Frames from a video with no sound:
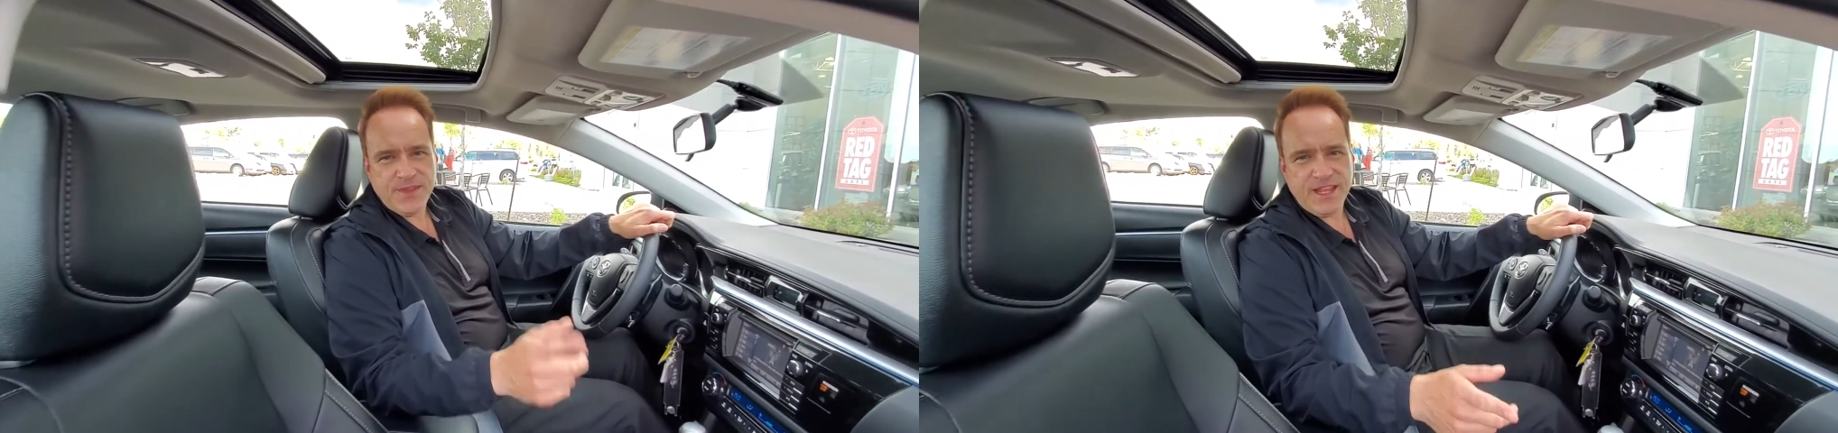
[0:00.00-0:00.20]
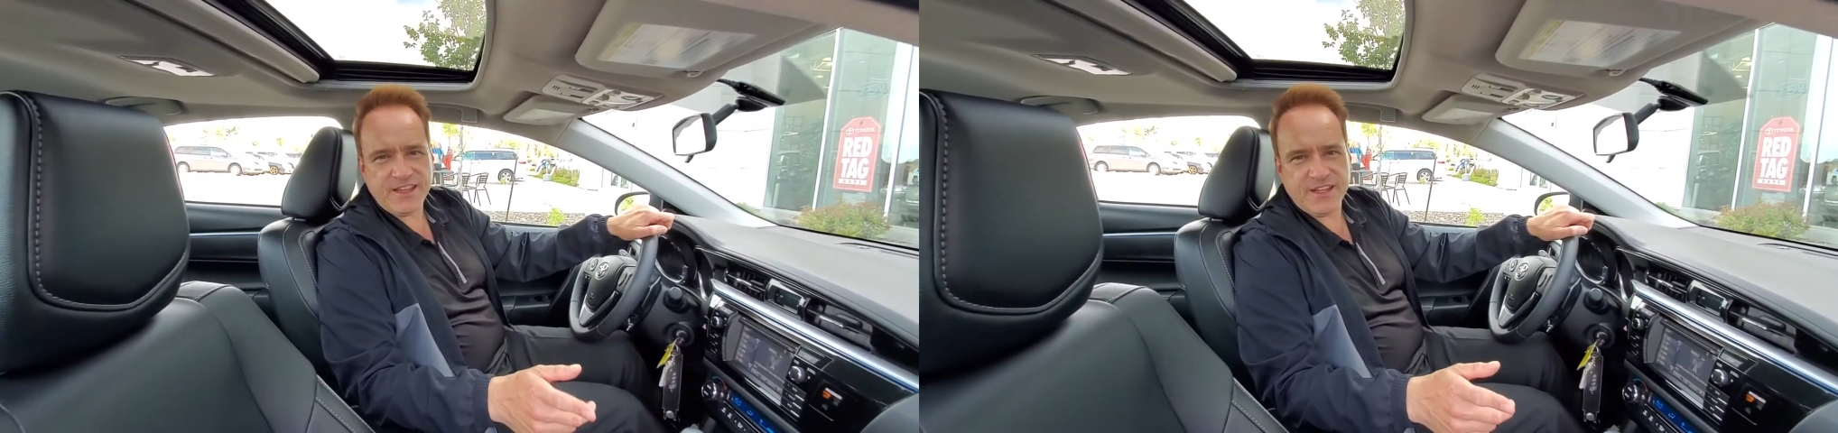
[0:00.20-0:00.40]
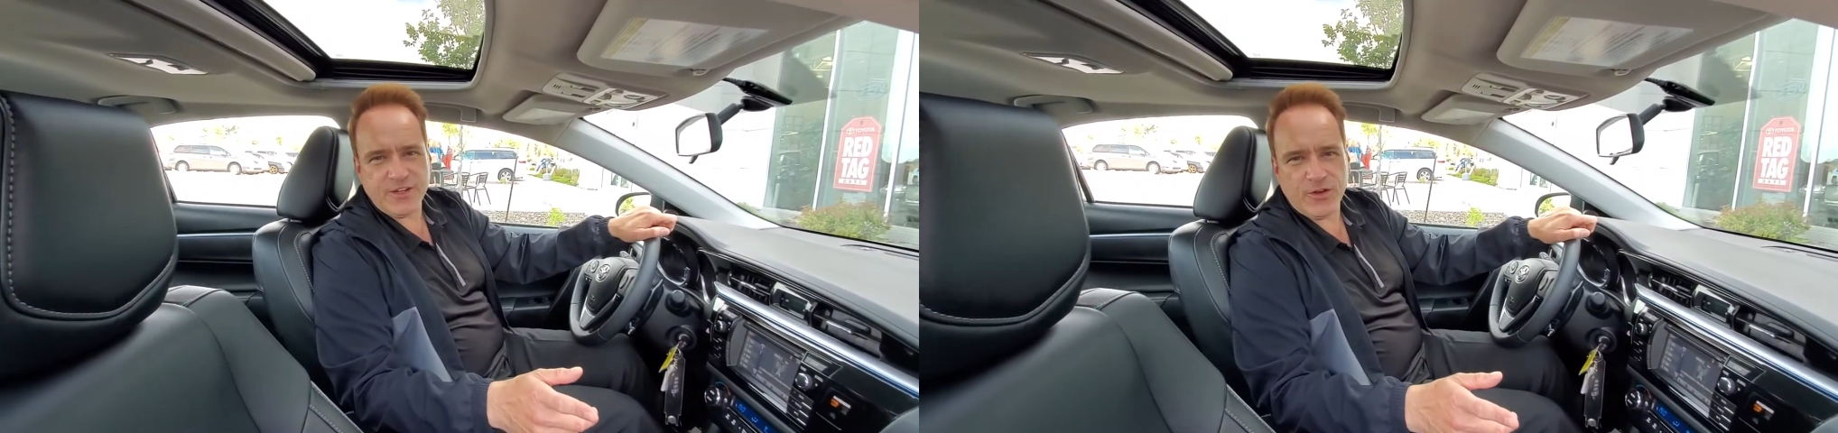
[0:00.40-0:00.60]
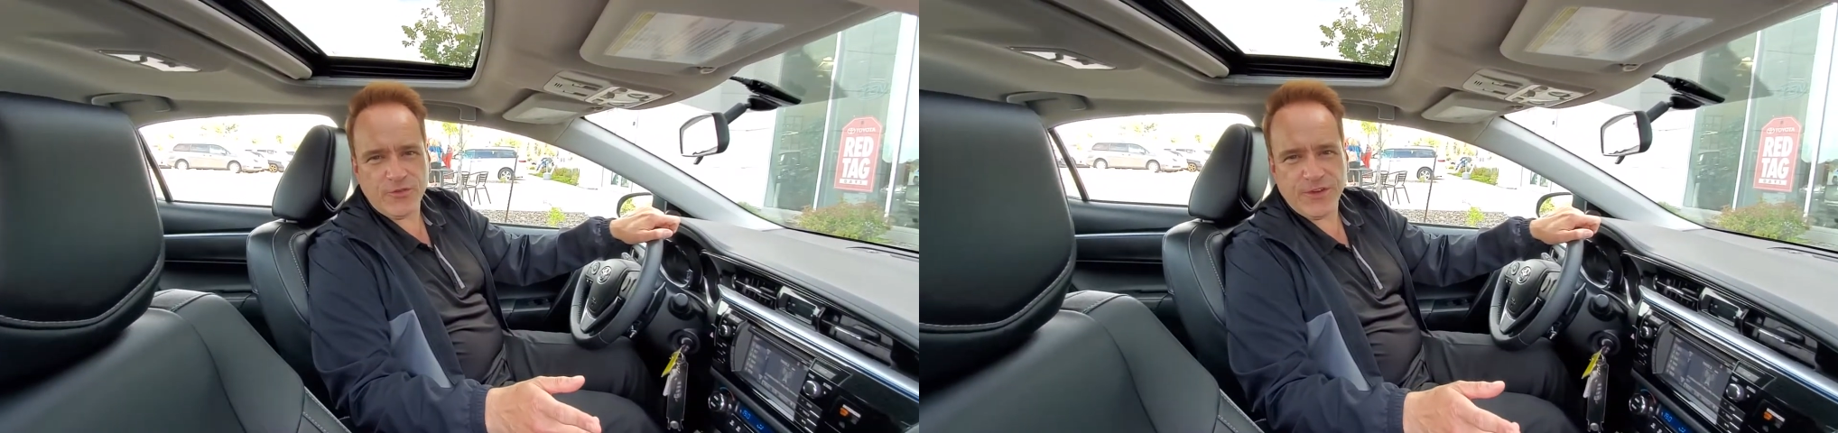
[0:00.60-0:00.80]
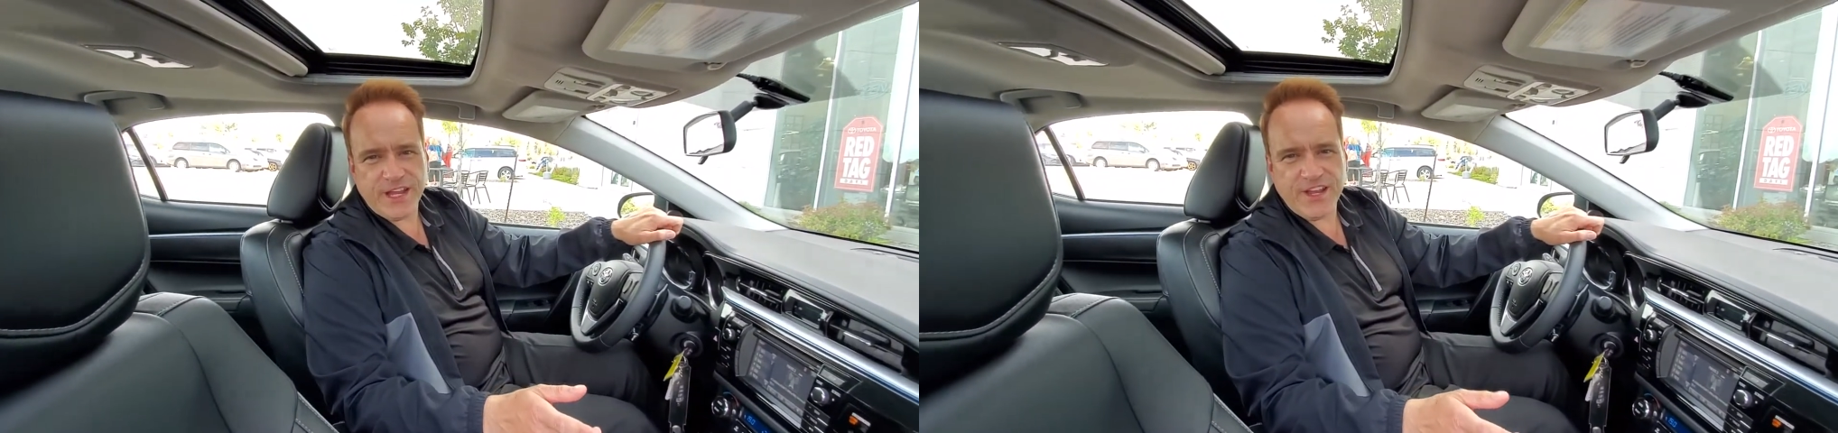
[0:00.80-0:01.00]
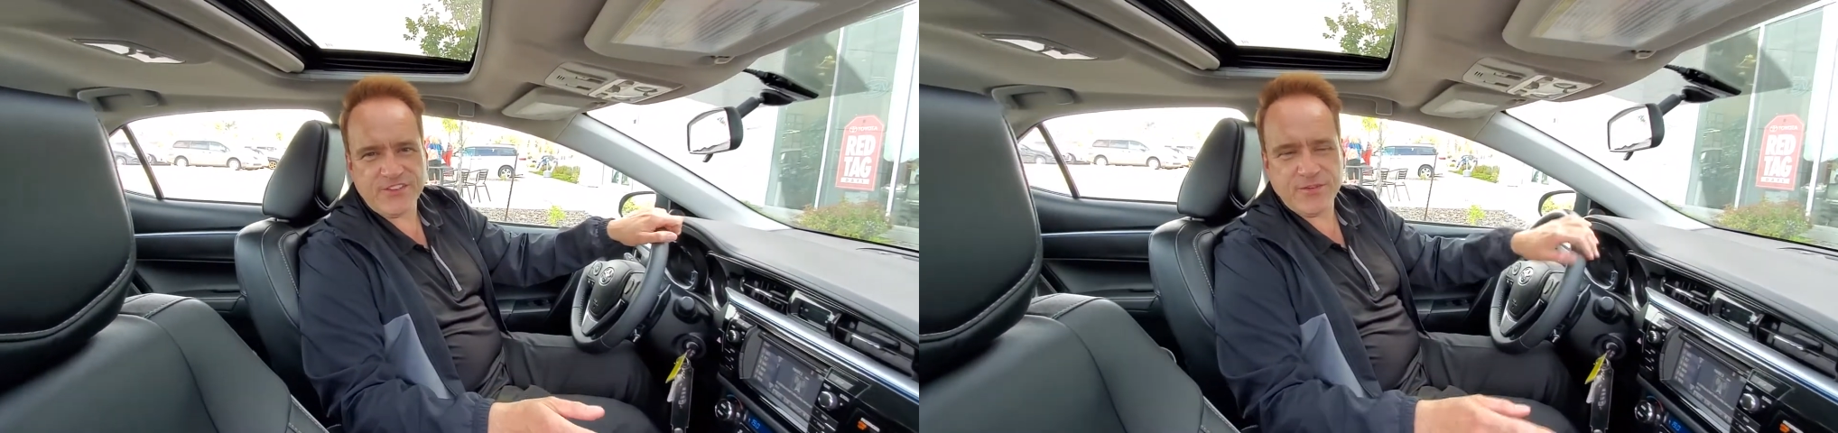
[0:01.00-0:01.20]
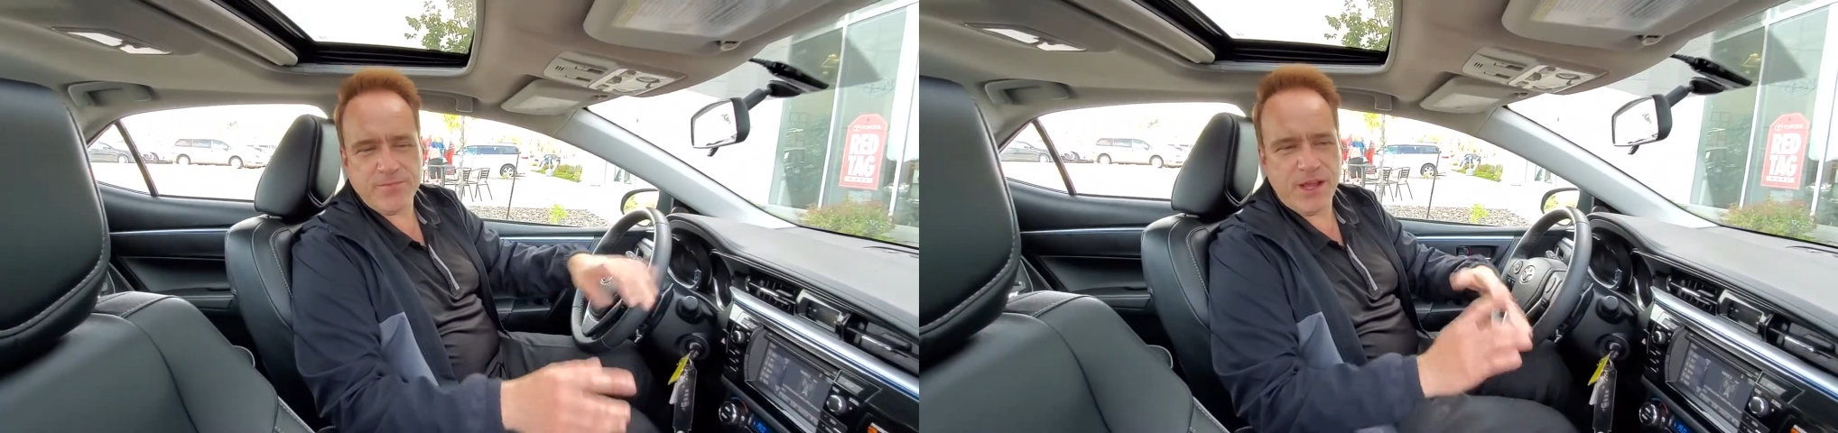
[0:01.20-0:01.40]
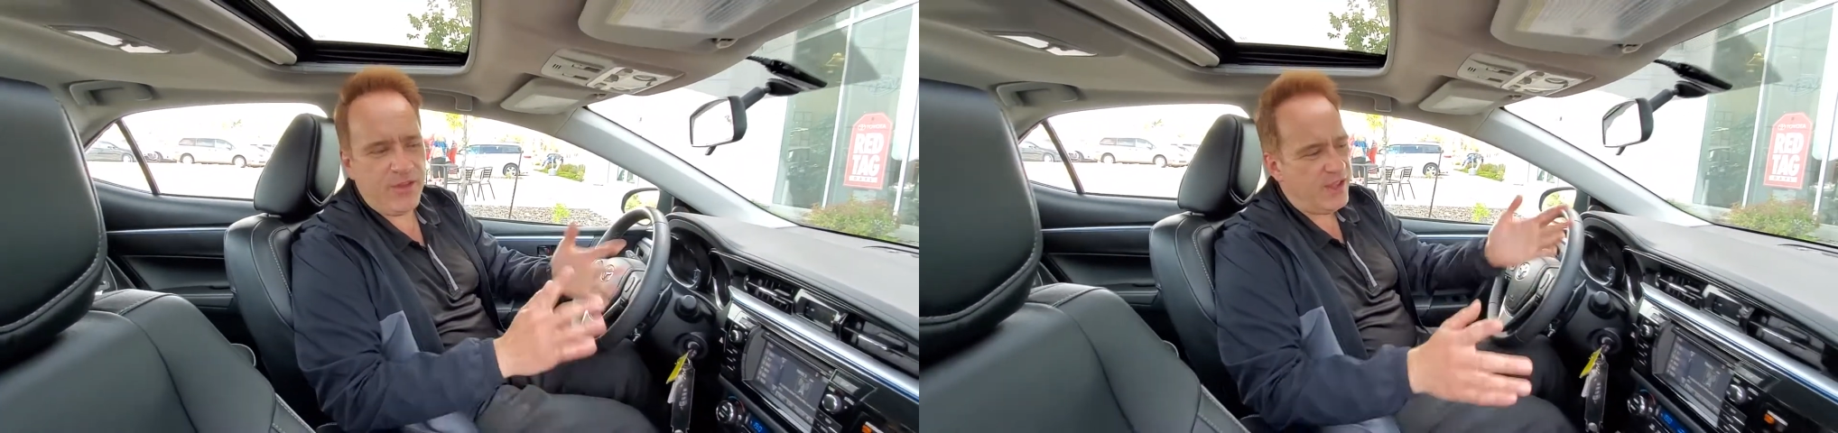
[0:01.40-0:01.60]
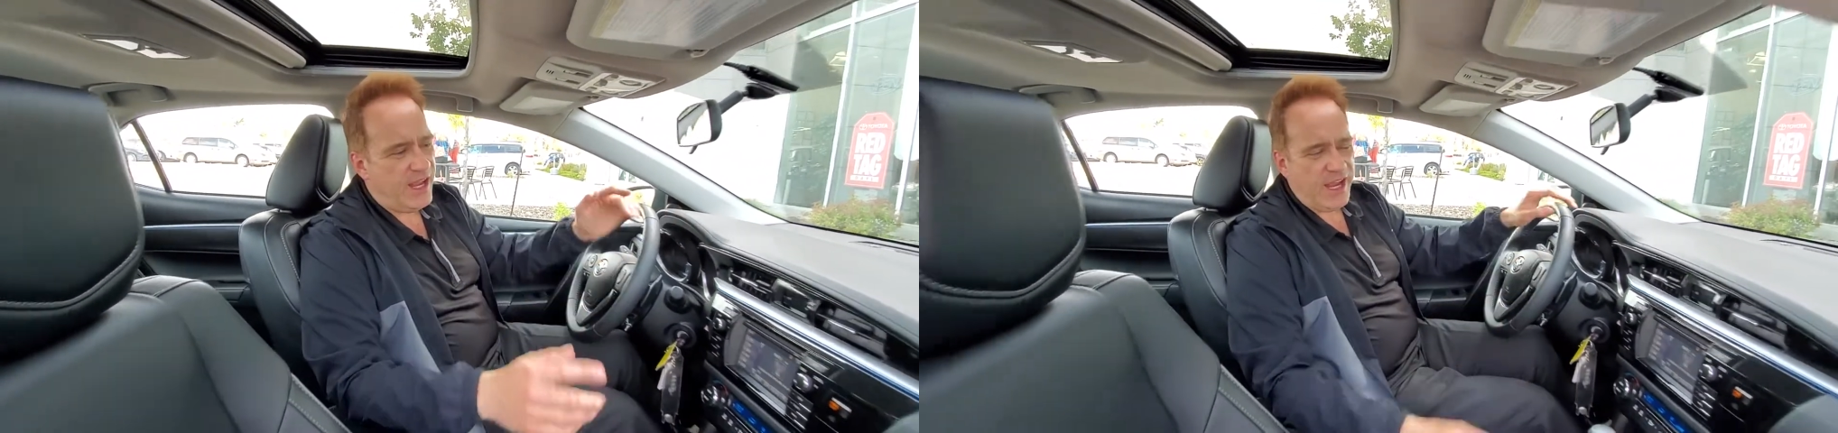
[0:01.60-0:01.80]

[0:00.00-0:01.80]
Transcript: hit the notification bell,